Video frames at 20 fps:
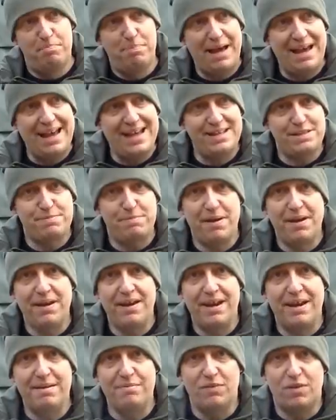bad
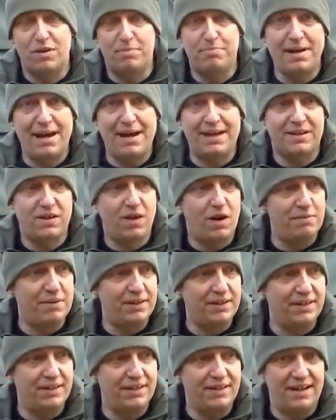PM or a bad
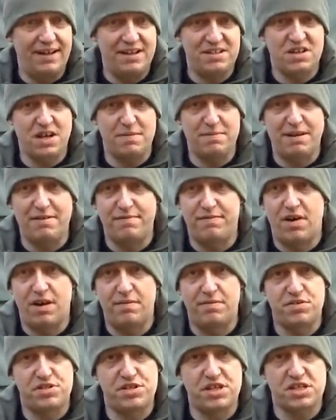comment, and it's got about
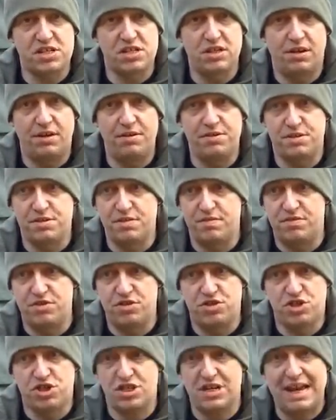5 or 6 lines of
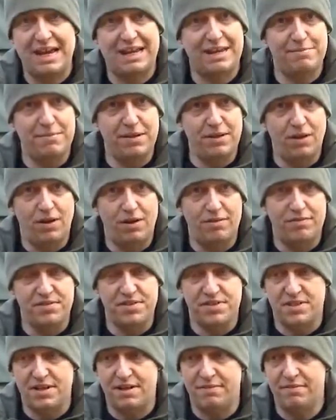just slagging me off
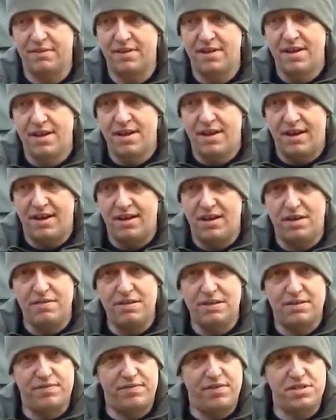and stuff. And I
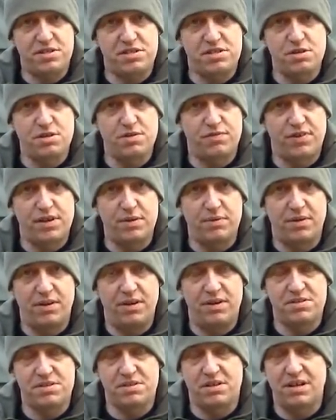read the first 2 or 3
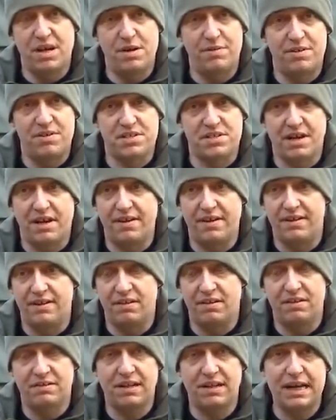words, and I know where it's going,
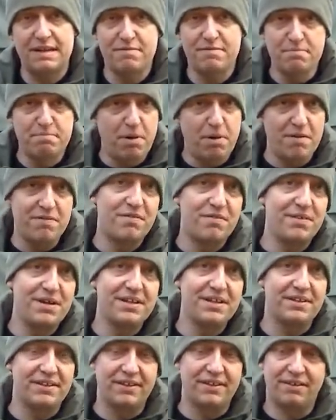and I don't even bother
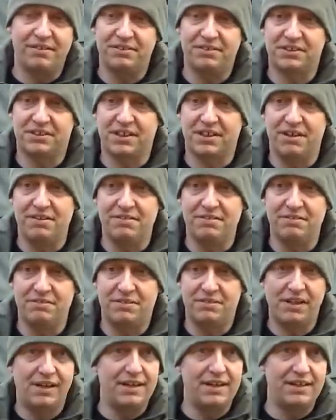reading it. I just go
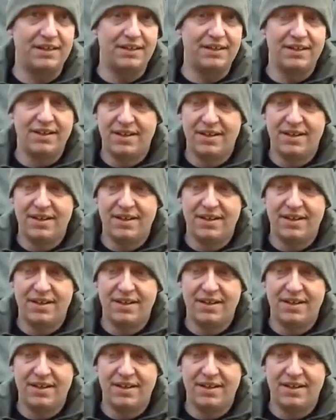delete.